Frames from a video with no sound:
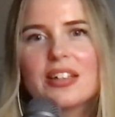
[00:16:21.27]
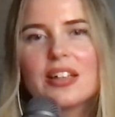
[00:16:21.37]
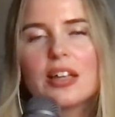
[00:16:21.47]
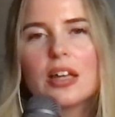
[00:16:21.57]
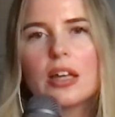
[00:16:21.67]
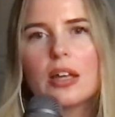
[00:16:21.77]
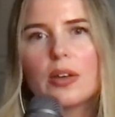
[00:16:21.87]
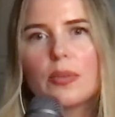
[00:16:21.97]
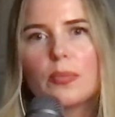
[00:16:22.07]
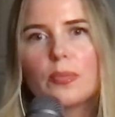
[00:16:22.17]

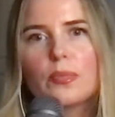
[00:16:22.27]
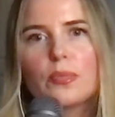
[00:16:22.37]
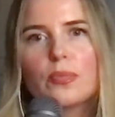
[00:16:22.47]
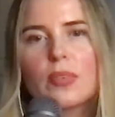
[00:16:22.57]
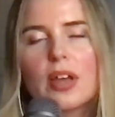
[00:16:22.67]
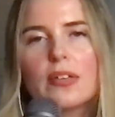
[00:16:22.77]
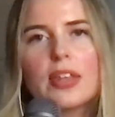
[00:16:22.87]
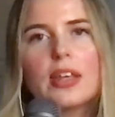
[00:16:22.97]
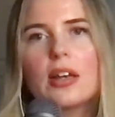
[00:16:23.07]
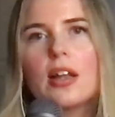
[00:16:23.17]
I
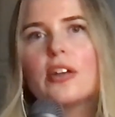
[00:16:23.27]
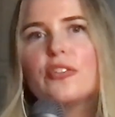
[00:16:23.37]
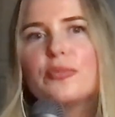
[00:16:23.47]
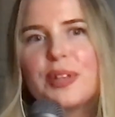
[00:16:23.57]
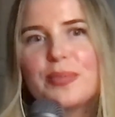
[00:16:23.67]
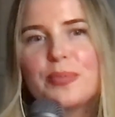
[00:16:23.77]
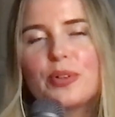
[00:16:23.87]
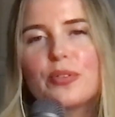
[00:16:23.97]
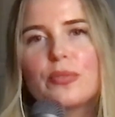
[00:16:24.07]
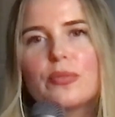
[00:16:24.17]
think a lot of
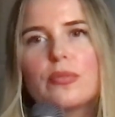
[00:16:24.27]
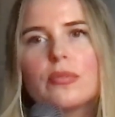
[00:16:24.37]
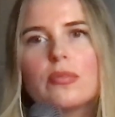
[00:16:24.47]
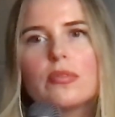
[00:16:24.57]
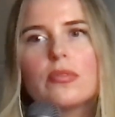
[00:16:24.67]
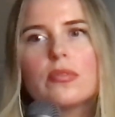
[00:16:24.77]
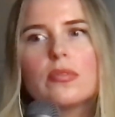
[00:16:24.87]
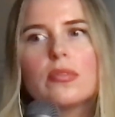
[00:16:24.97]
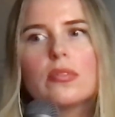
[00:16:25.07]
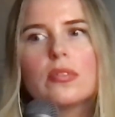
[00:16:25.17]
people
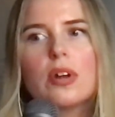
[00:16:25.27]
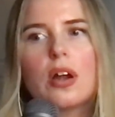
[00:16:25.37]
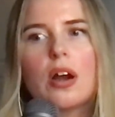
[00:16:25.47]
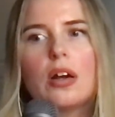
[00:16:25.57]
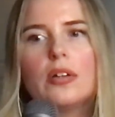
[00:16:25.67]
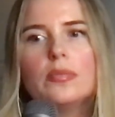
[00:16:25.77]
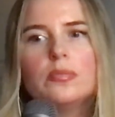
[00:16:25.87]
are